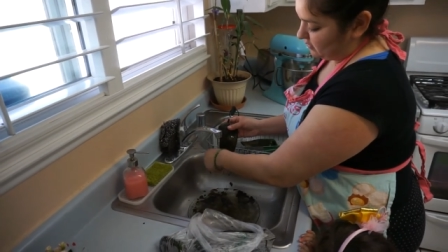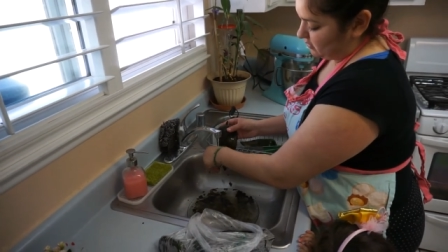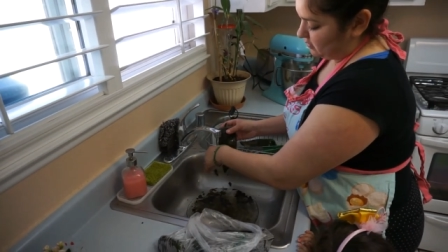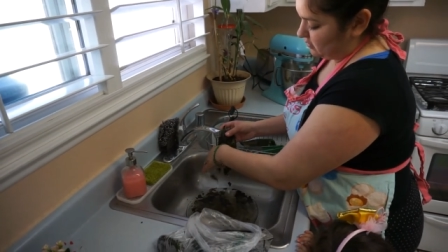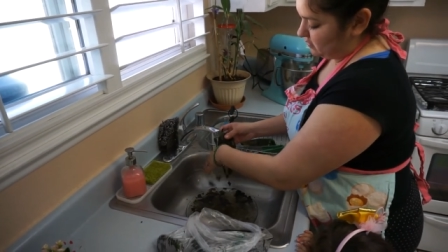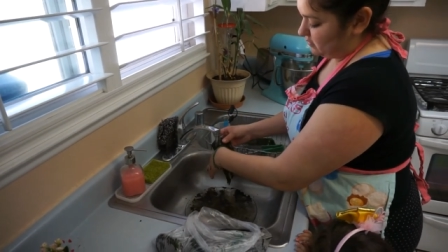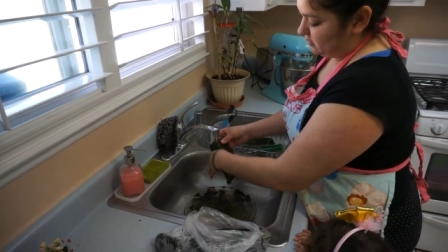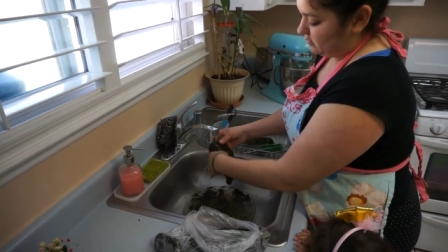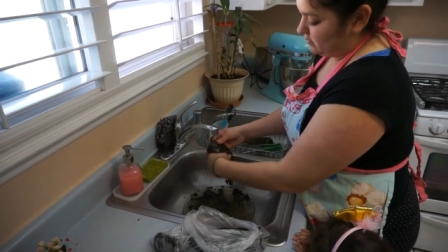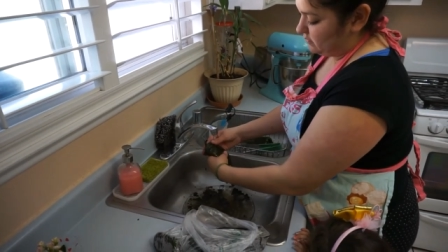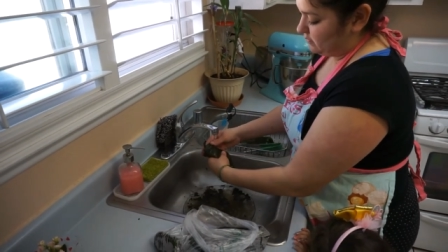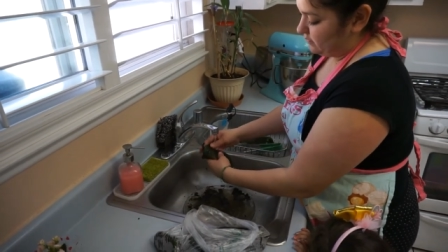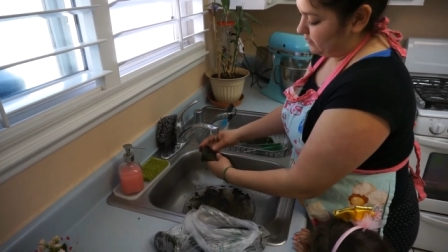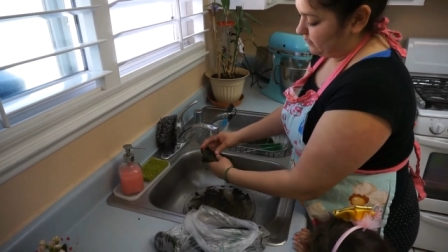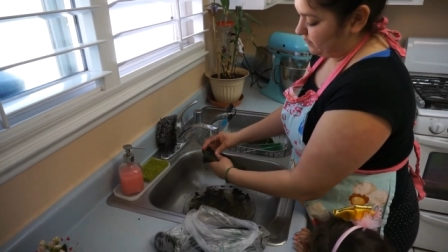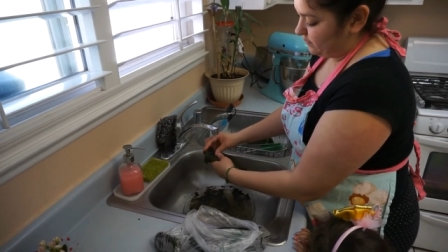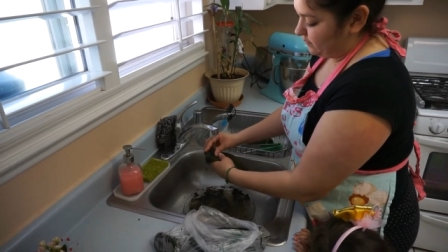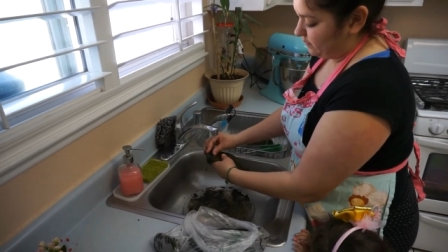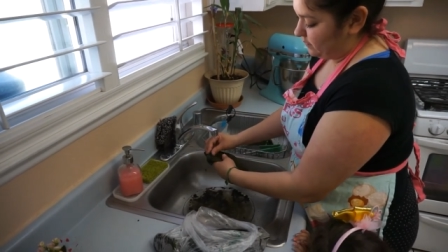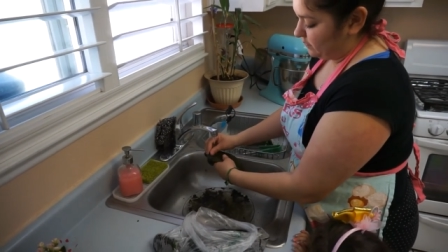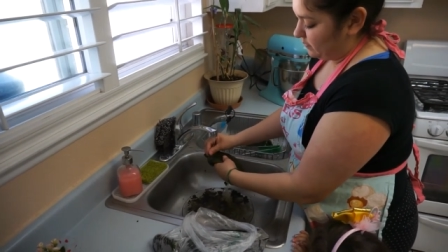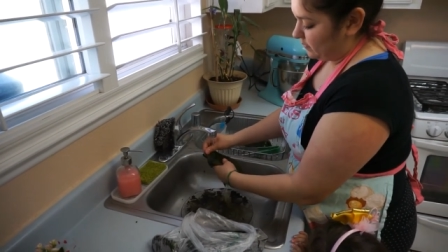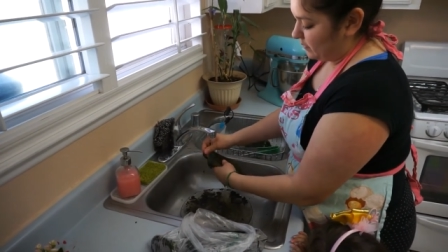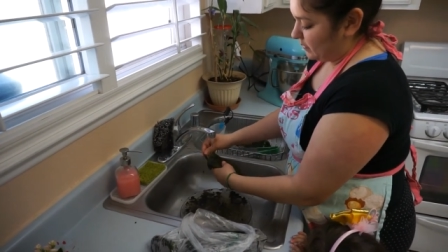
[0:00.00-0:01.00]
so
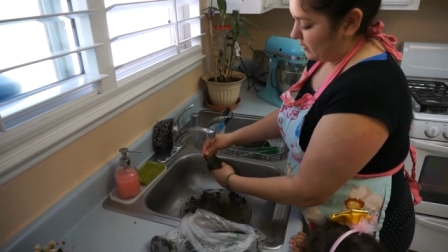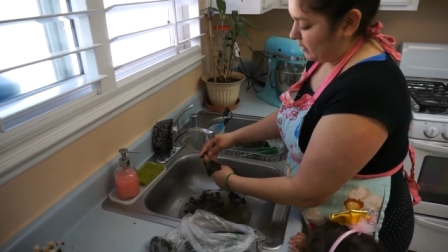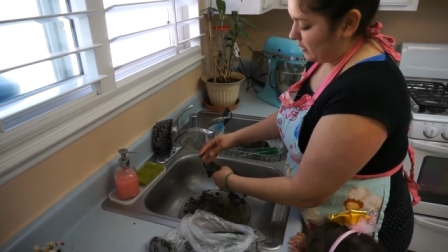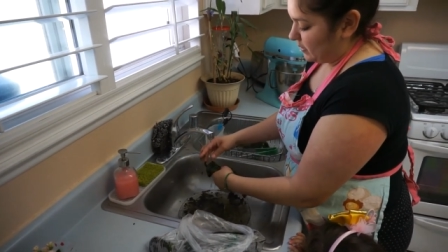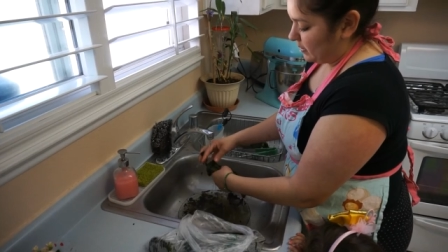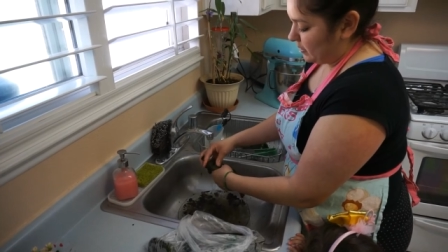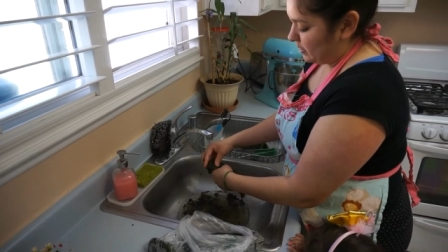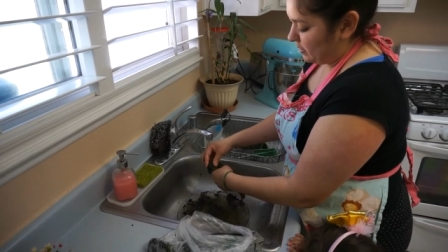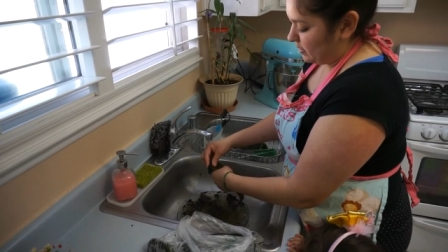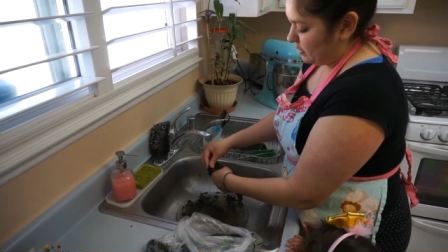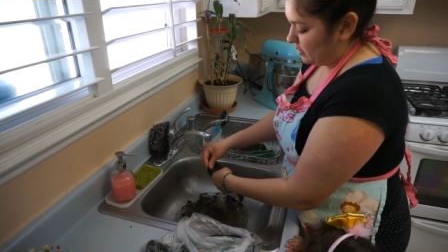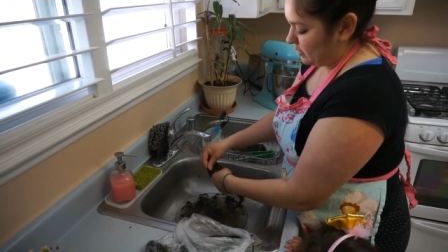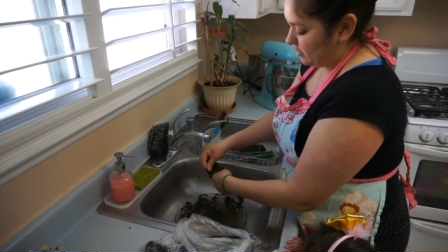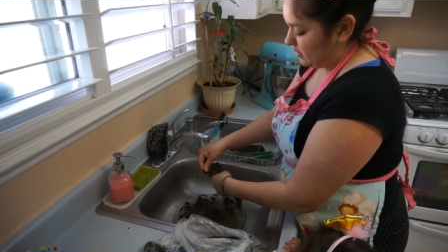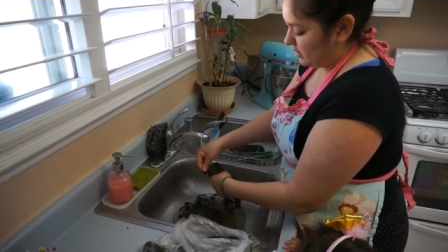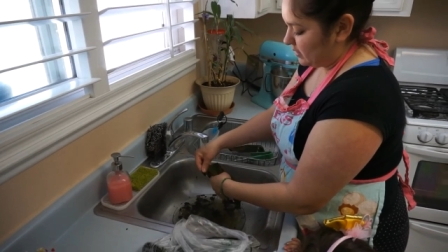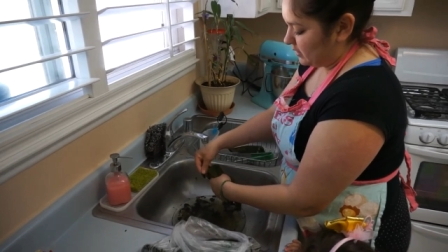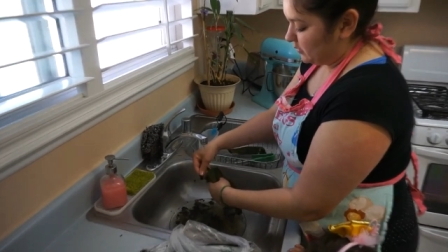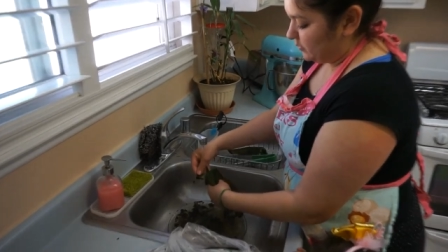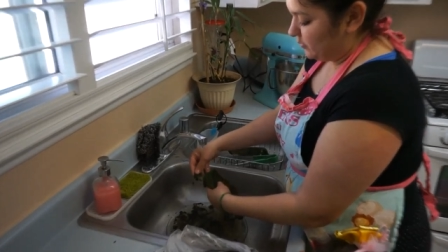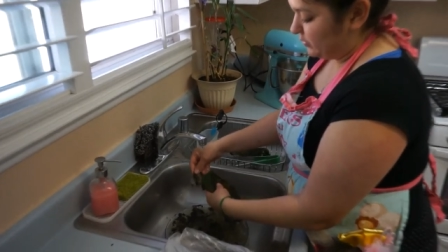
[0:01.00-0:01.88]
that's